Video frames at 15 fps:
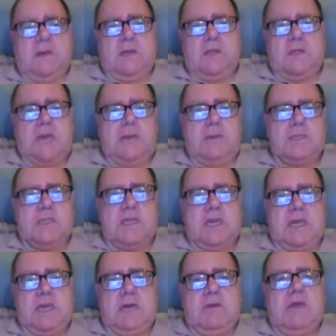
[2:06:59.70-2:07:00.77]
Jamie's here.
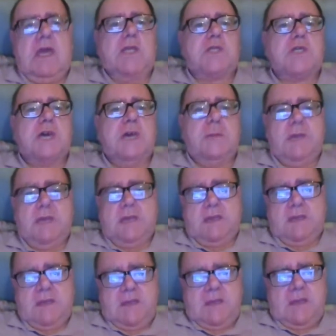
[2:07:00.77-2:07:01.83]
You okay, Jamie?
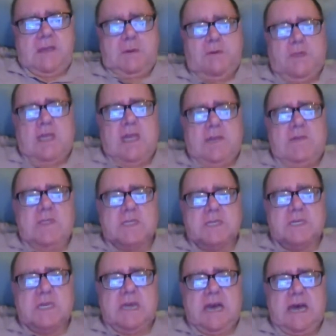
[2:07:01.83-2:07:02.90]
Good evening,
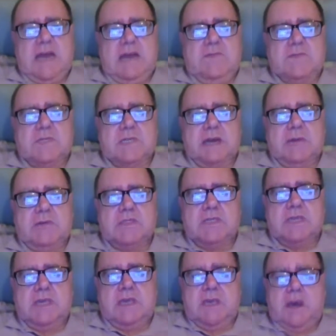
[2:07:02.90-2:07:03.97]
Sir Alan of Scouser.